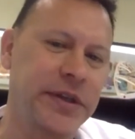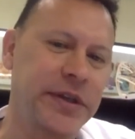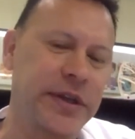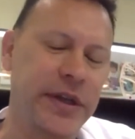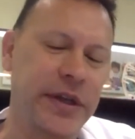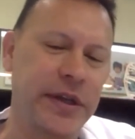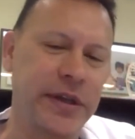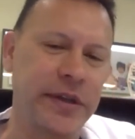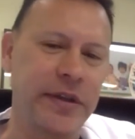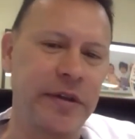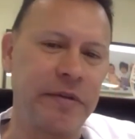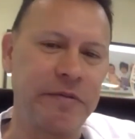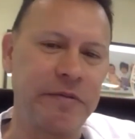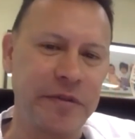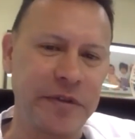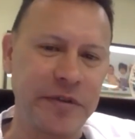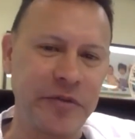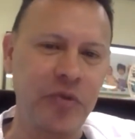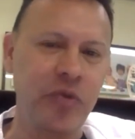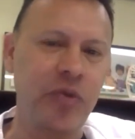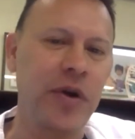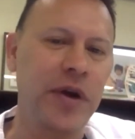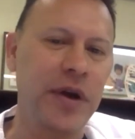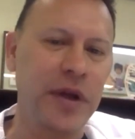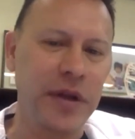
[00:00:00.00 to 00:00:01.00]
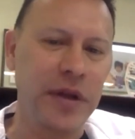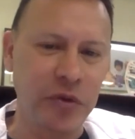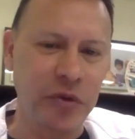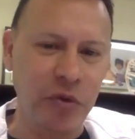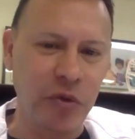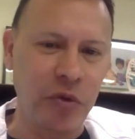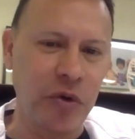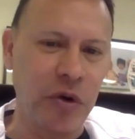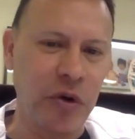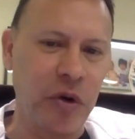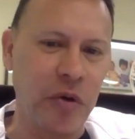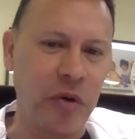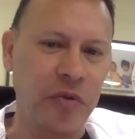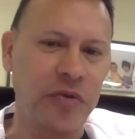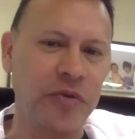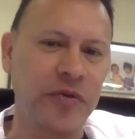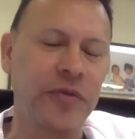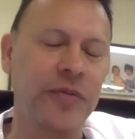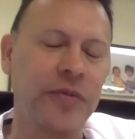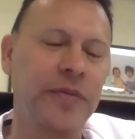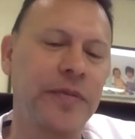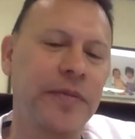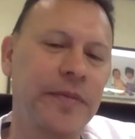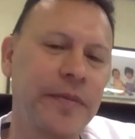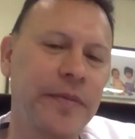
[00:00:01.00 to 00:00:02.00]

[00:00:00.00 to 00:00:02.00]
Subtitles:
the fistula and to close.